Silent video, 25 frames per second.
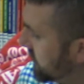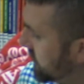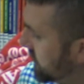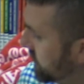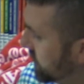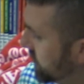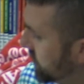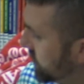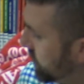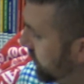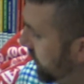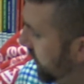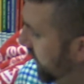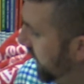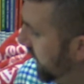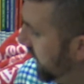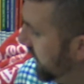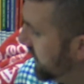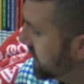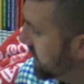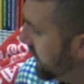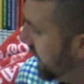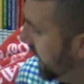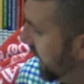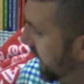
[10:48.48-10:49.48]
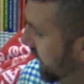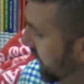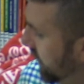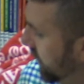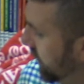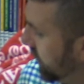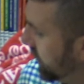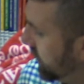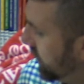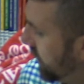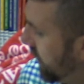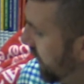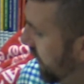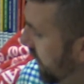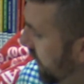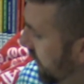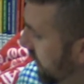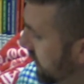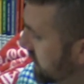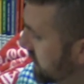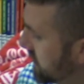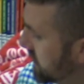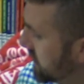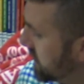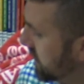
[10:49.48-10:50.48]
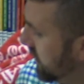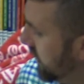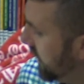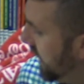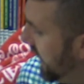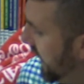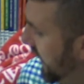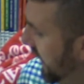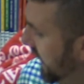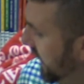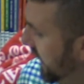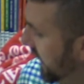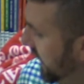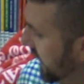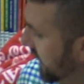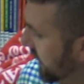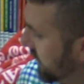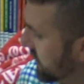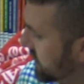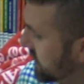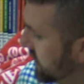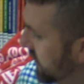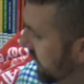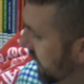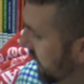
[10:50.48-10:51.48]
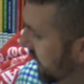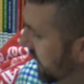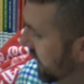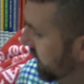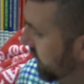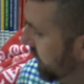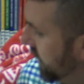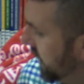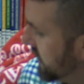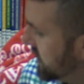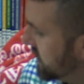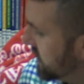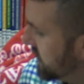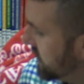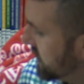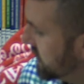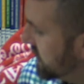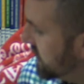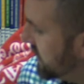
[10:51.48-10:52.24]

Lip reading: some springs, and other odds and ends. Festus